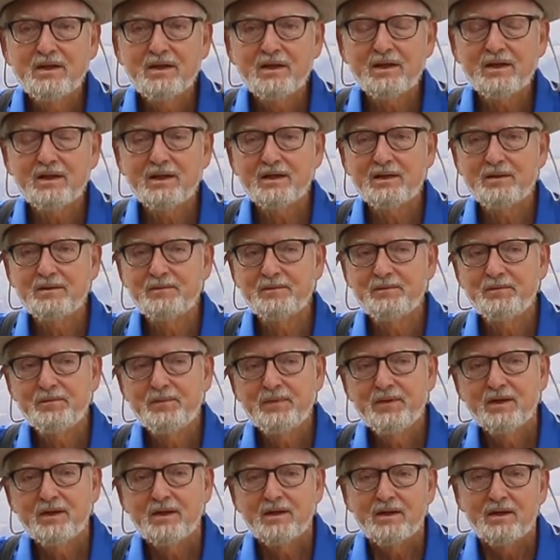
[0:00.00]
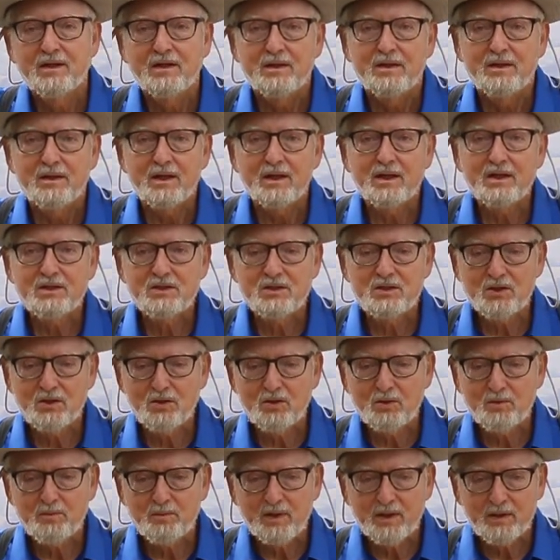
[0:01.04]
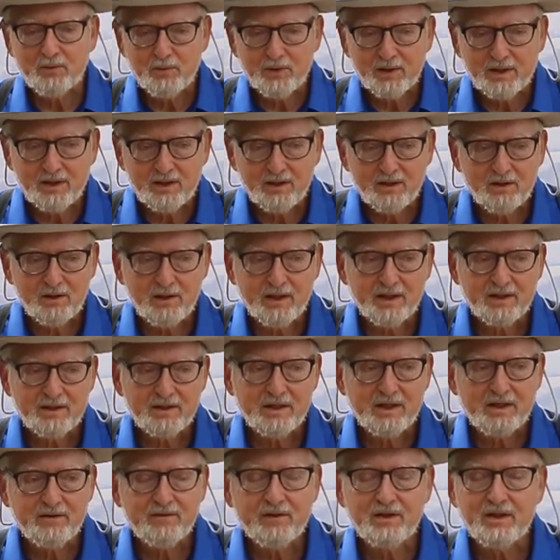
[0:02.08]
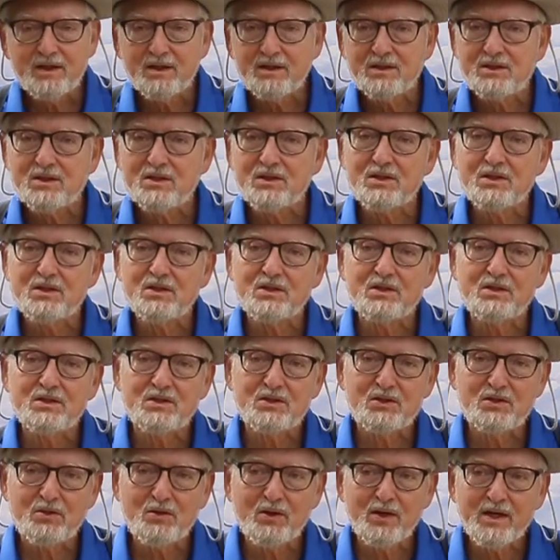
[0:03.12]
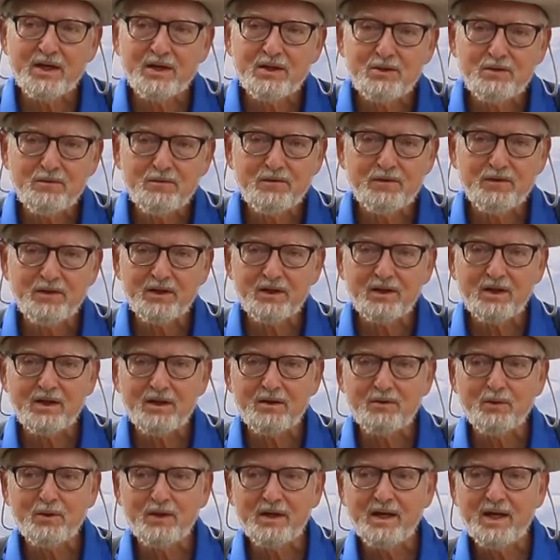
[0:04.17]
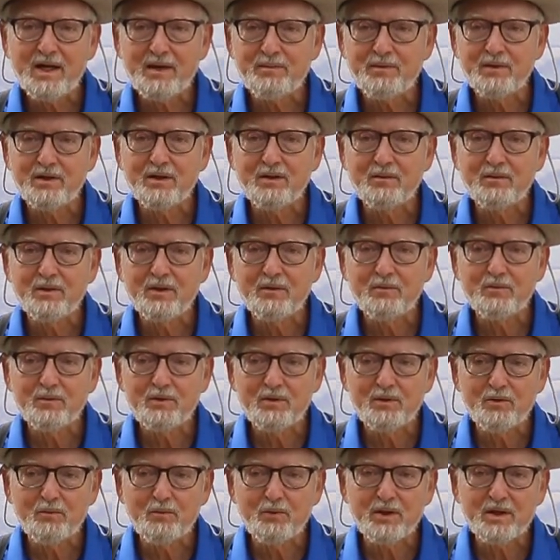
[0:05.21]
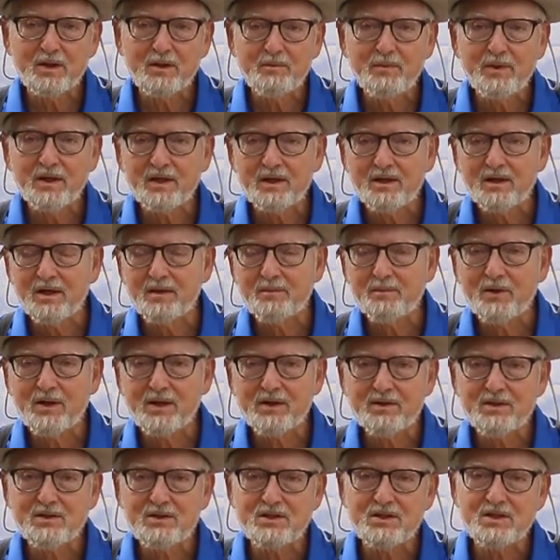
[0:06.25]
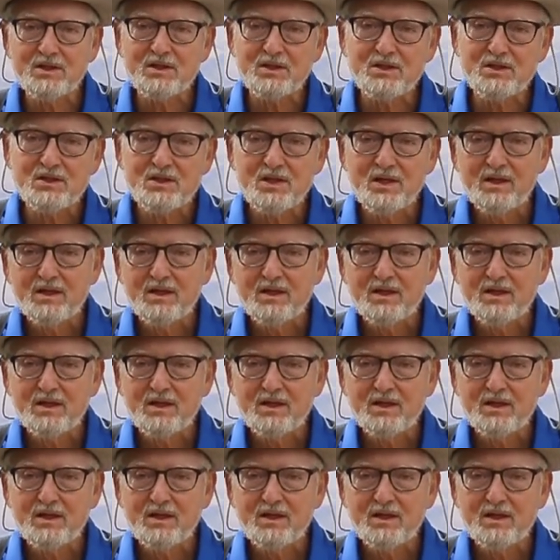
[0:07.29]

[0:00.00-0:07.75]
But we can collect evidence, try to figure out what happened, or we can make hypotheses,